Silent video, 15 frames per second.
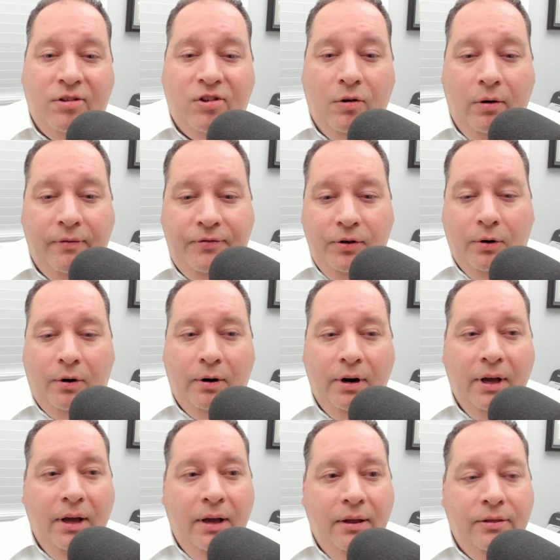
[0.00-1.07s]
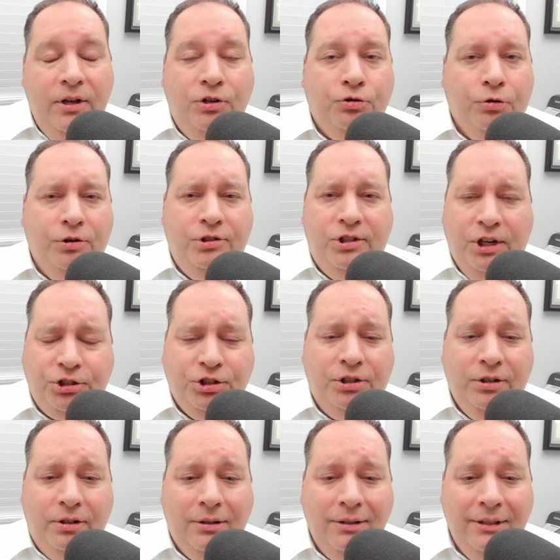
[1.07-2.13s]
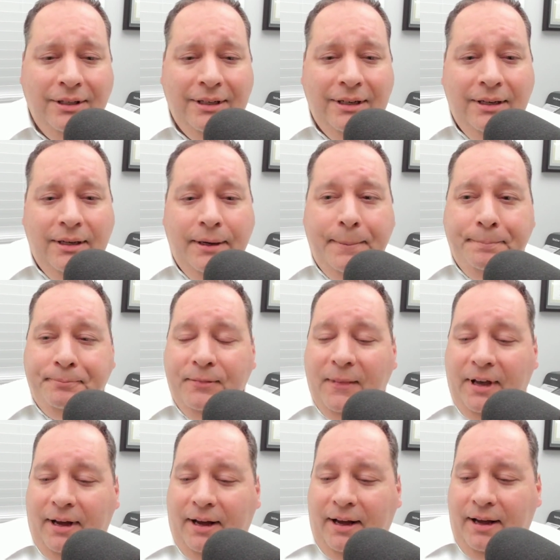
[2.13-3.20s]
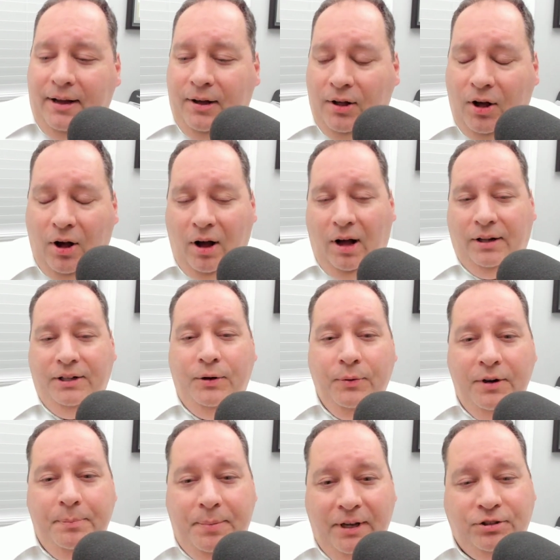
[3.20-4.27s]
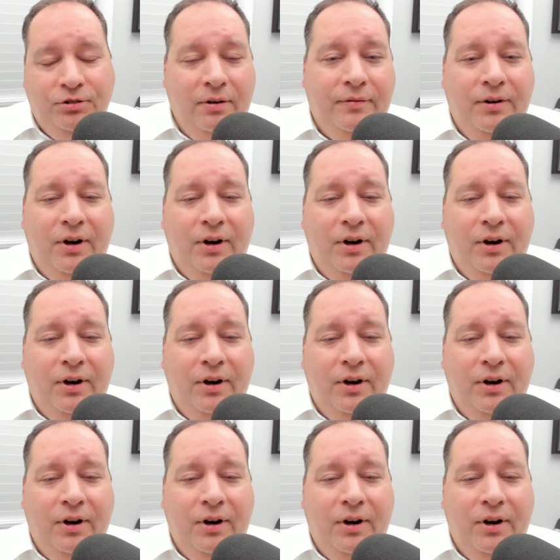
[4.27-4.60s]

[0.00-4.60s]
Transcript: So if you're the traditional Hollywood picture of an